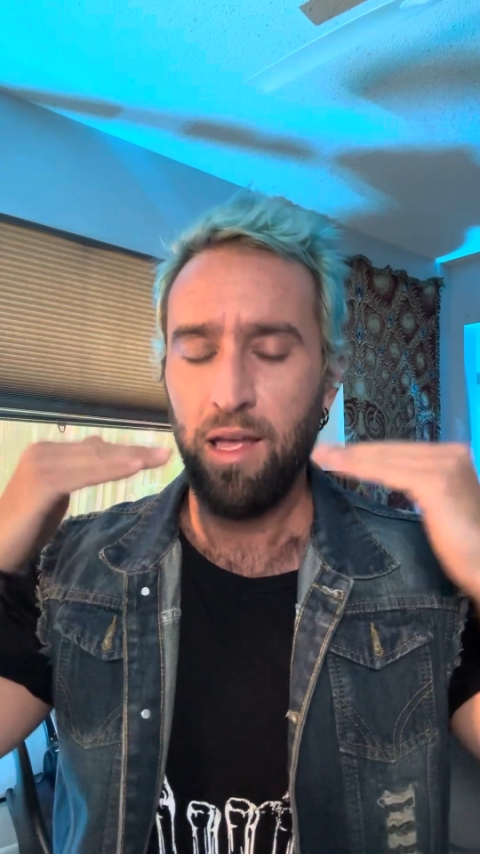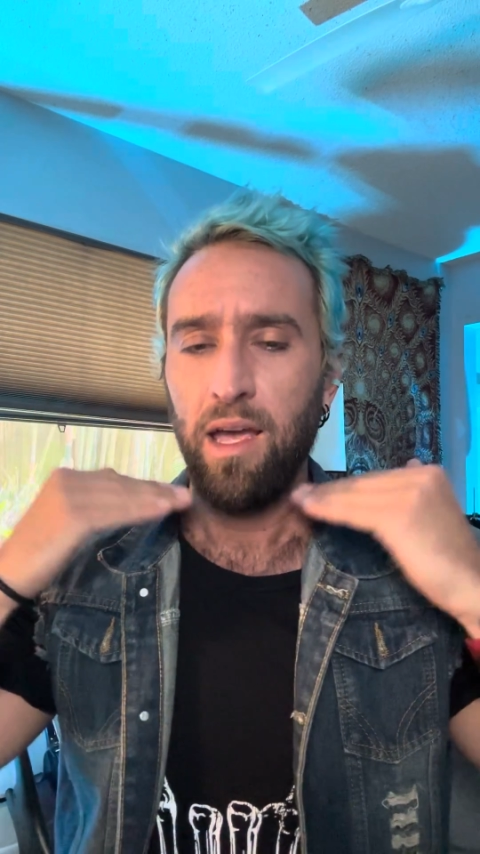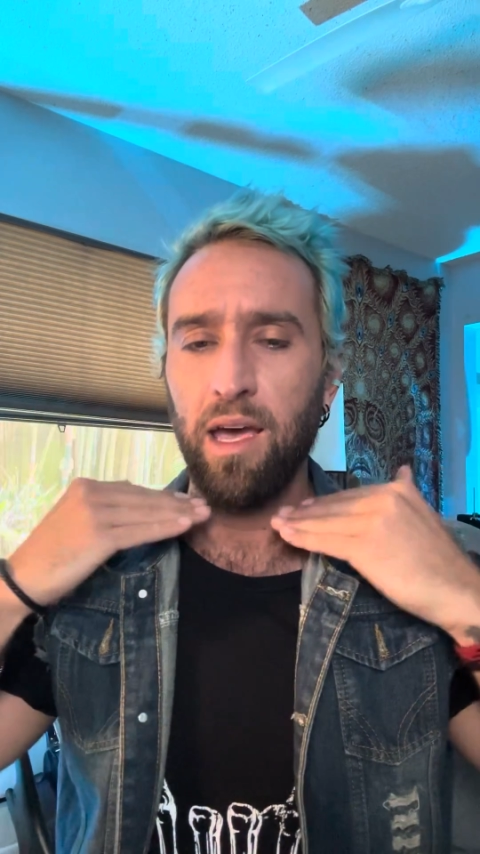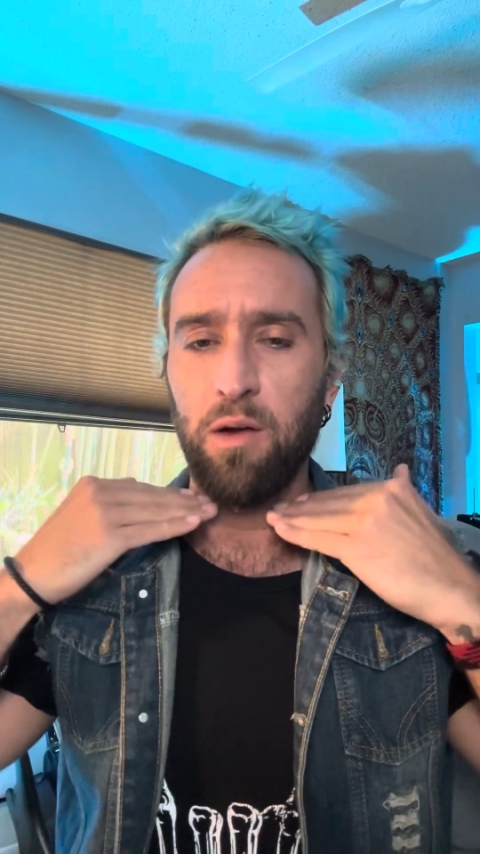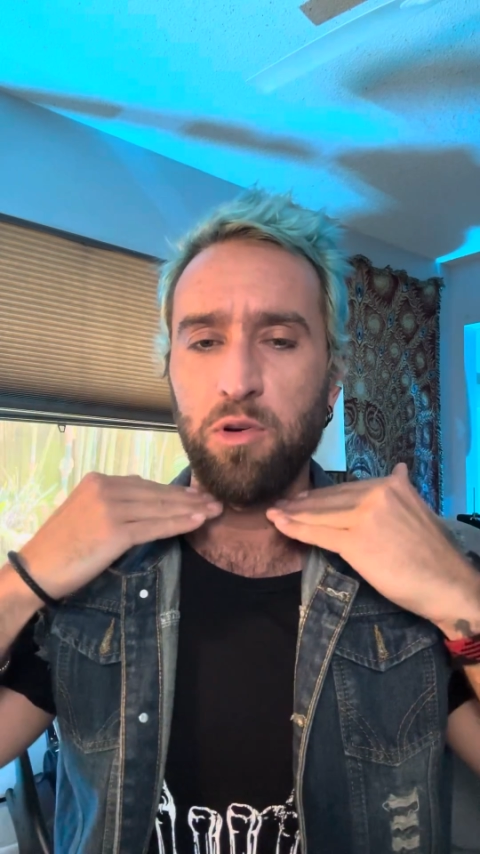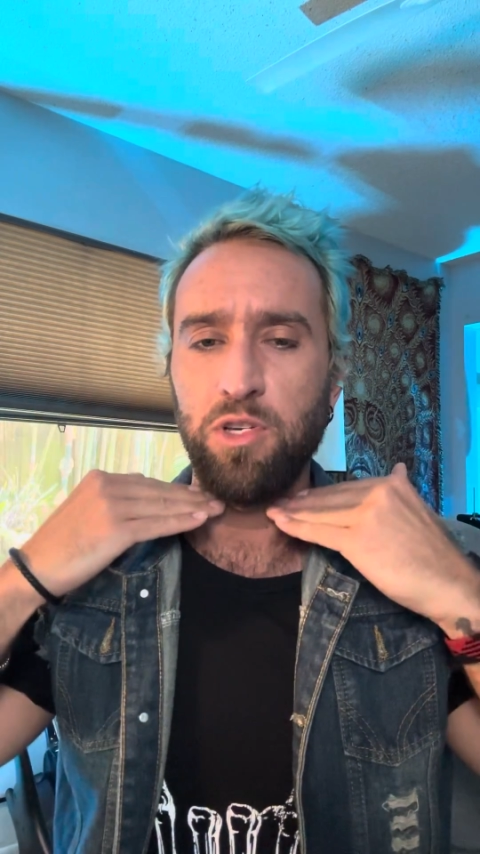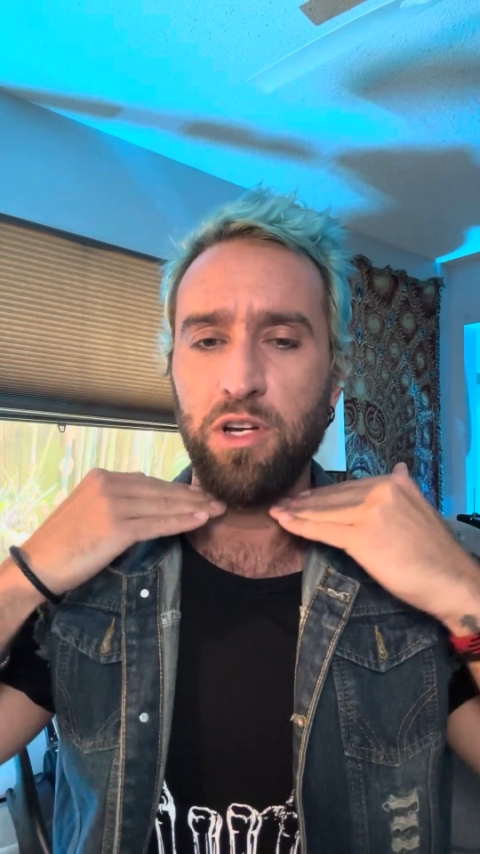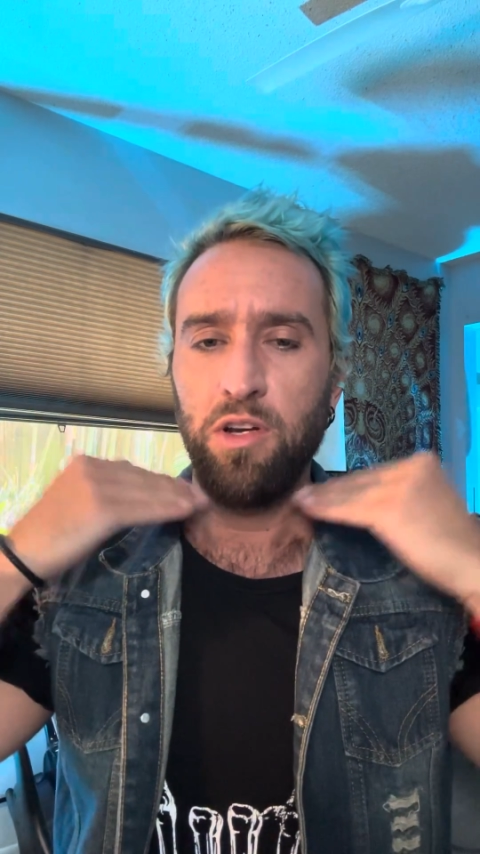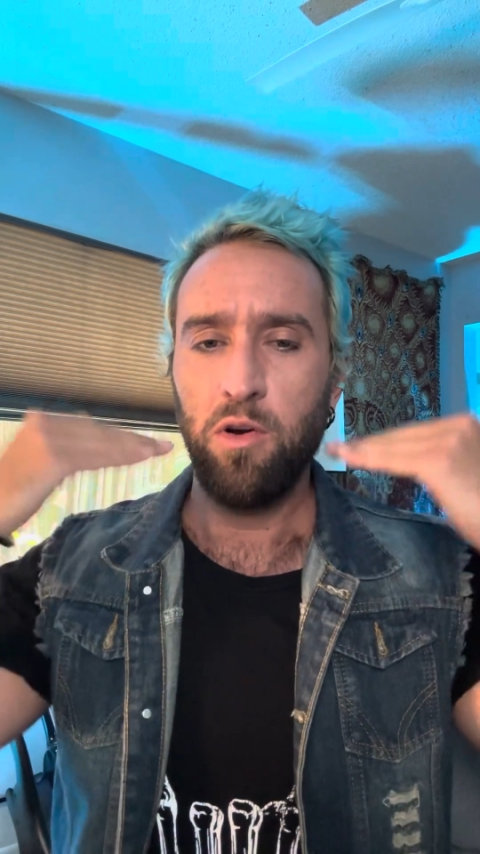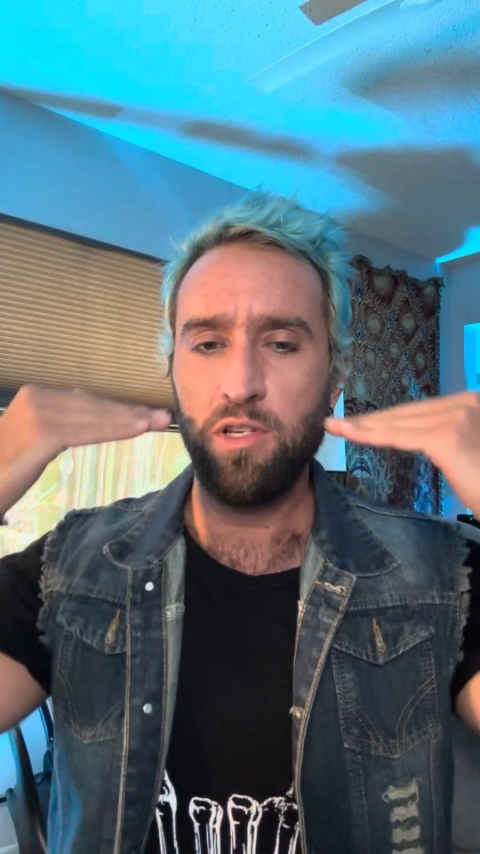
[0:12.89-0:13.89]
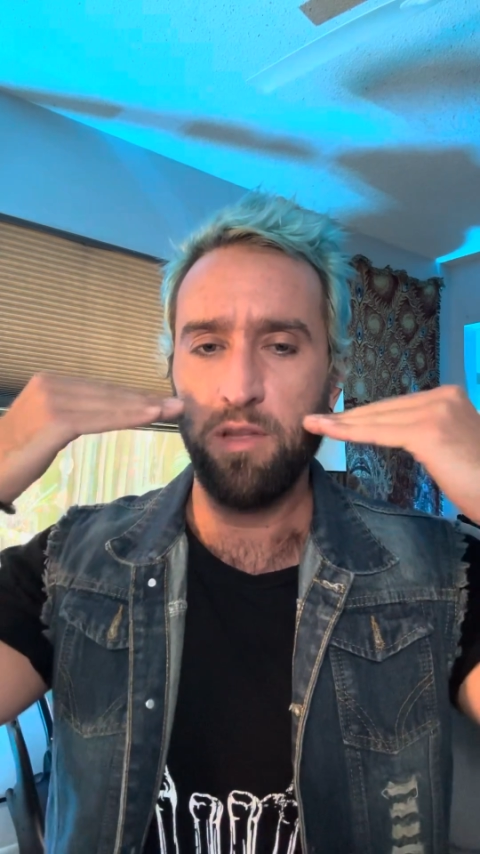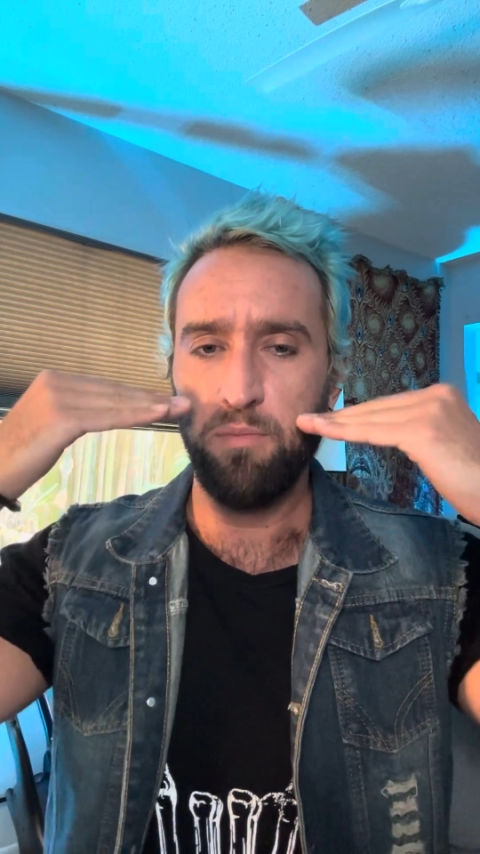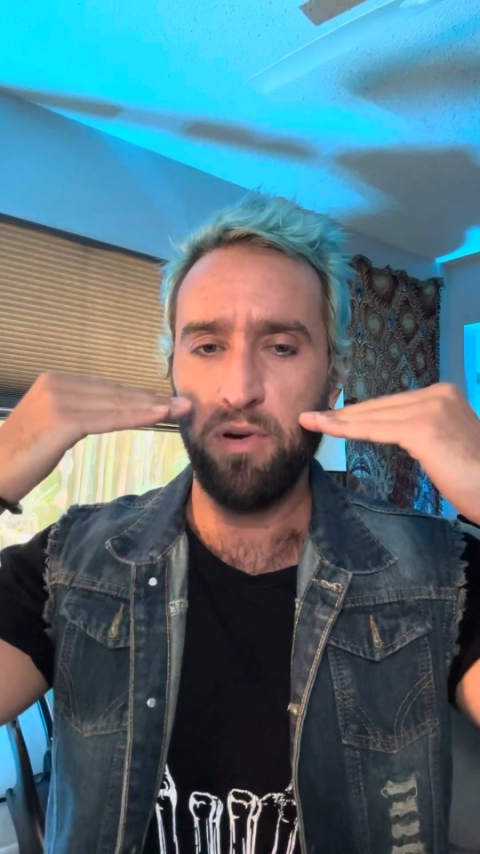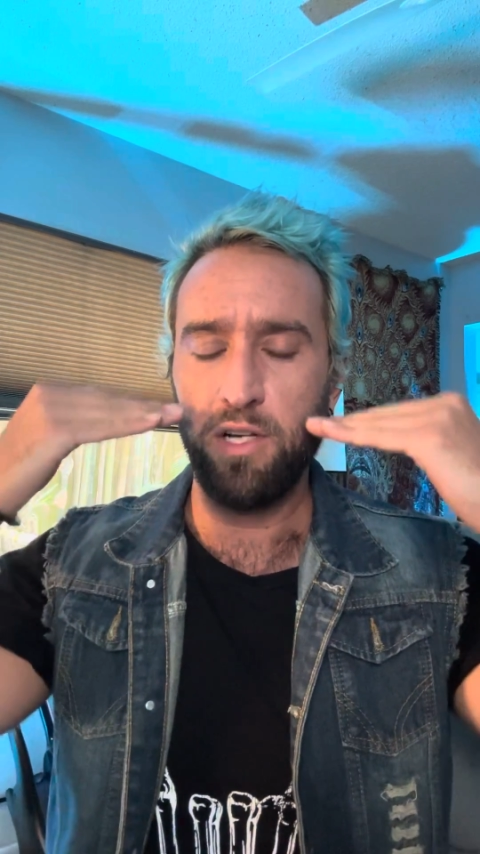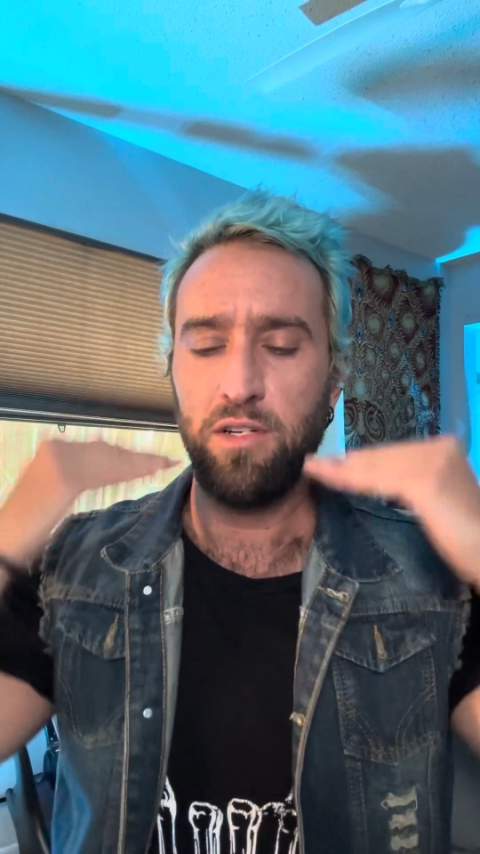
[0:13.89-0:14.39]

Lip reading: And I want you to notice the pressure